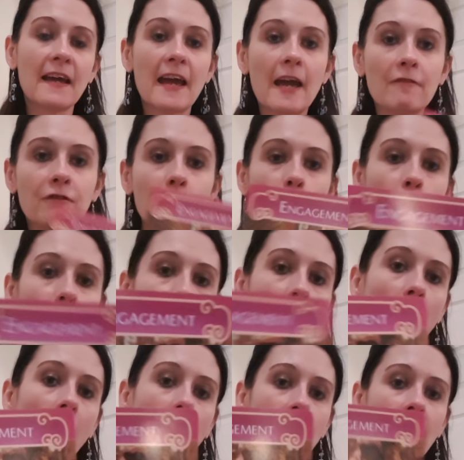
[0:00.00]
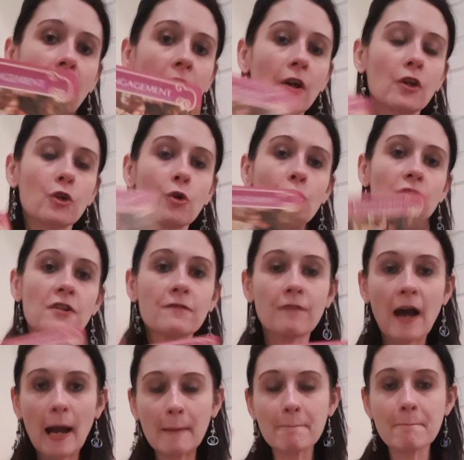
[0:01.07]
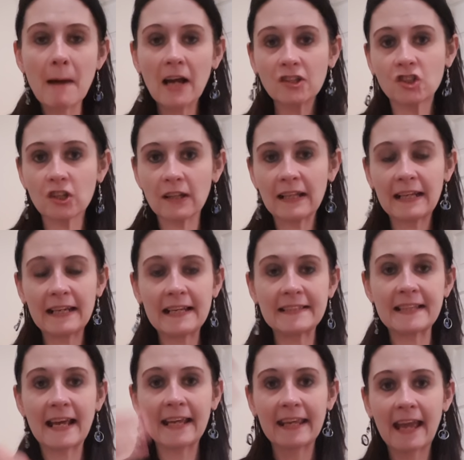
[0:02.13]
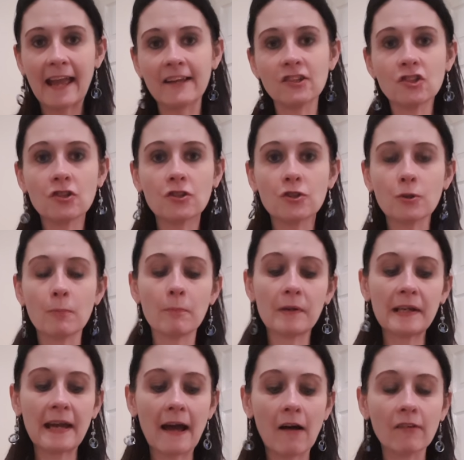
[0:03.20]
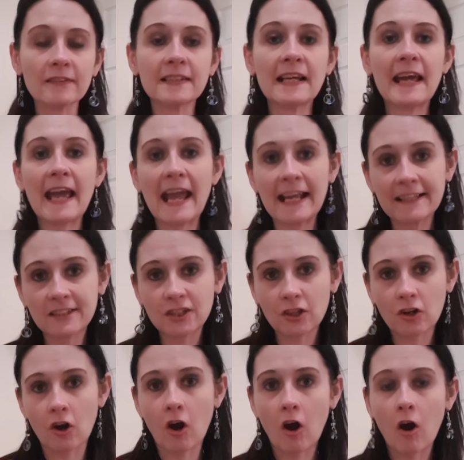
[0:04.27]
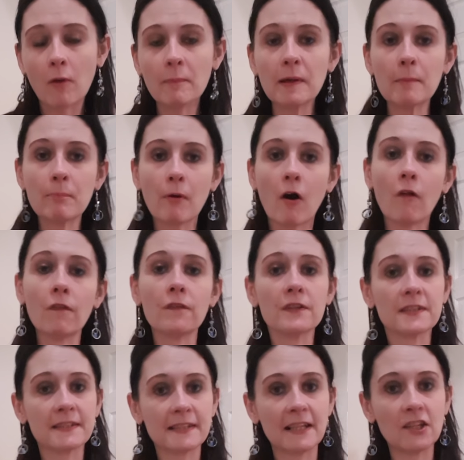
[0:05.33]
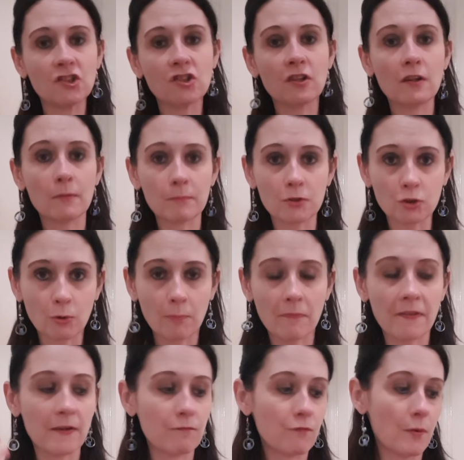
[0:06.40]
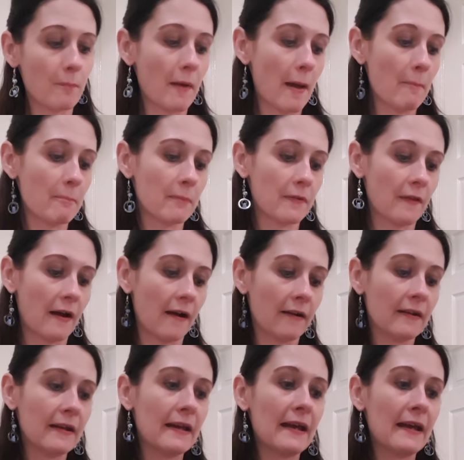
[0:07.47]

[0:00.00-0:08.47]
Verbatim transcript: If your partner, your divine masculine, is engaged to somebody else, it's a karmic bond that's teaching them something. Remember that.